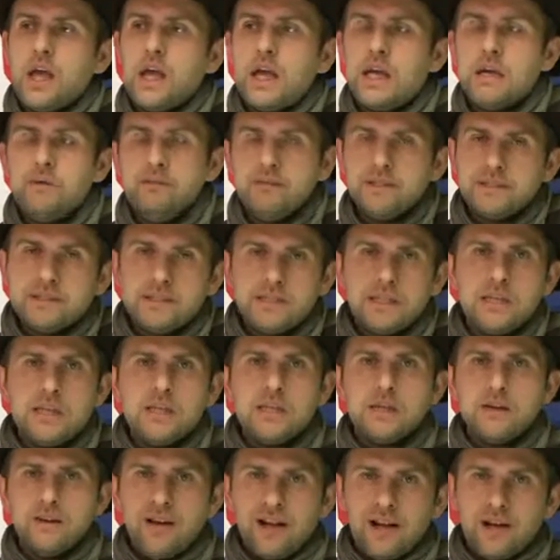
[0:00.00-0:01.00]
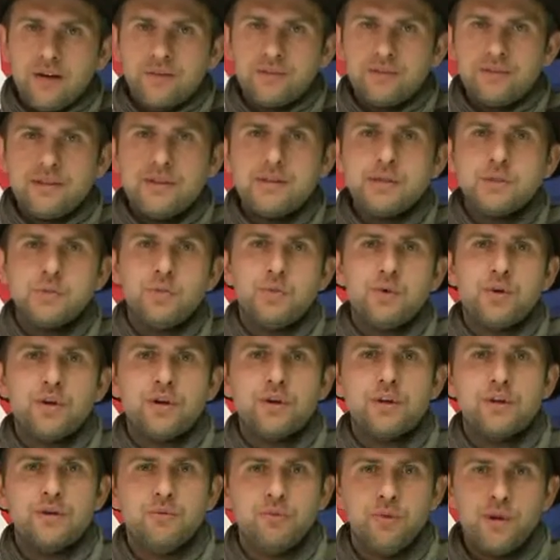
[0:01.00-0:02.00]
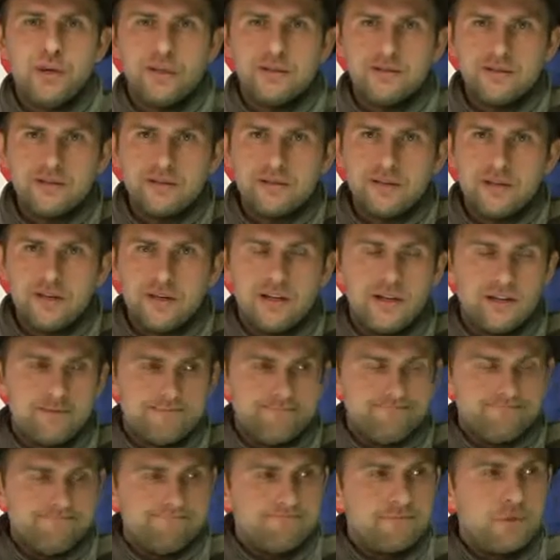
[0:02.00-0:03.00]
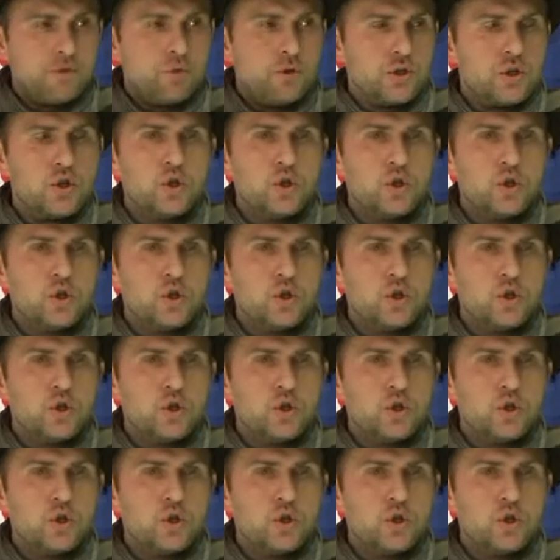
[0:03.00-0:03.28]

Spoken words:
you will see how things work and what